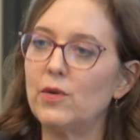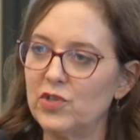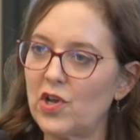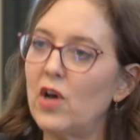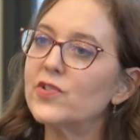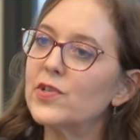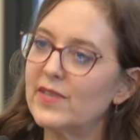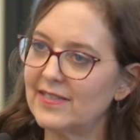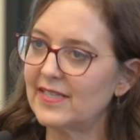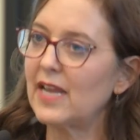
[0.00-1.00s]
It was also
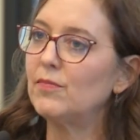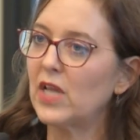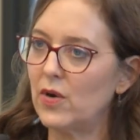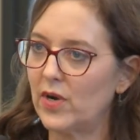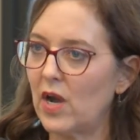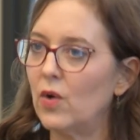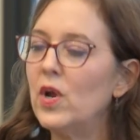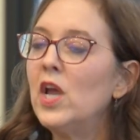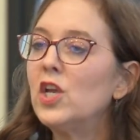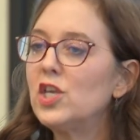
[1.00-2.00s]
the same logo
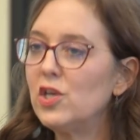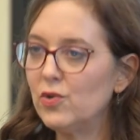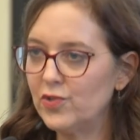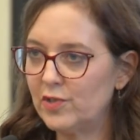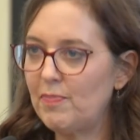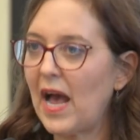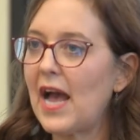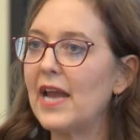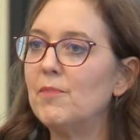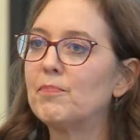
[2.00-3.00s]
used
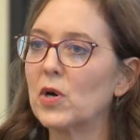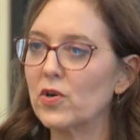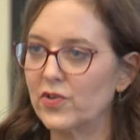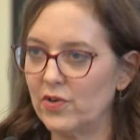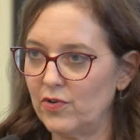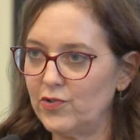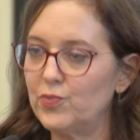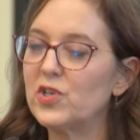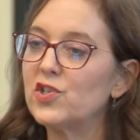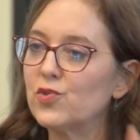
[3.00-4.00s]
by Bergner's,
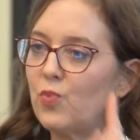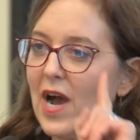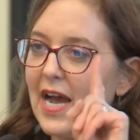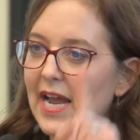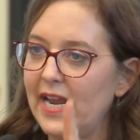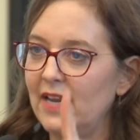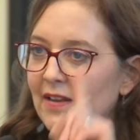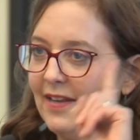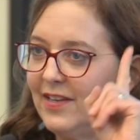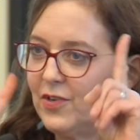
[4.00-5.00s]
which is why
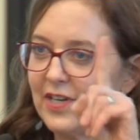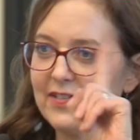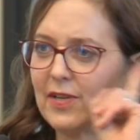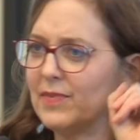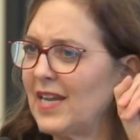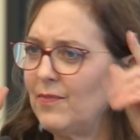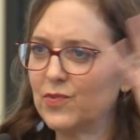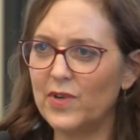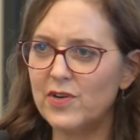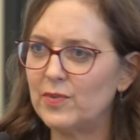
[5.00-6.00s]
you can
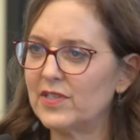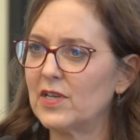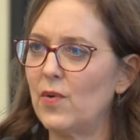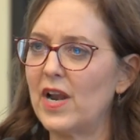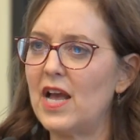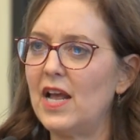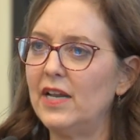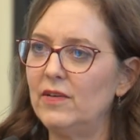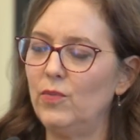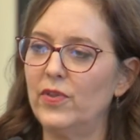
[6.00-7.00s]
sometimes wonder what's going
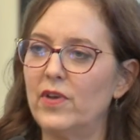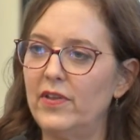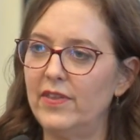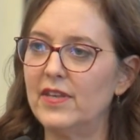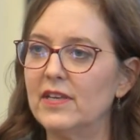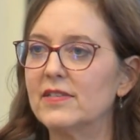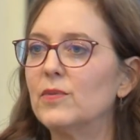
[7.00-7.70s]
on with all of this.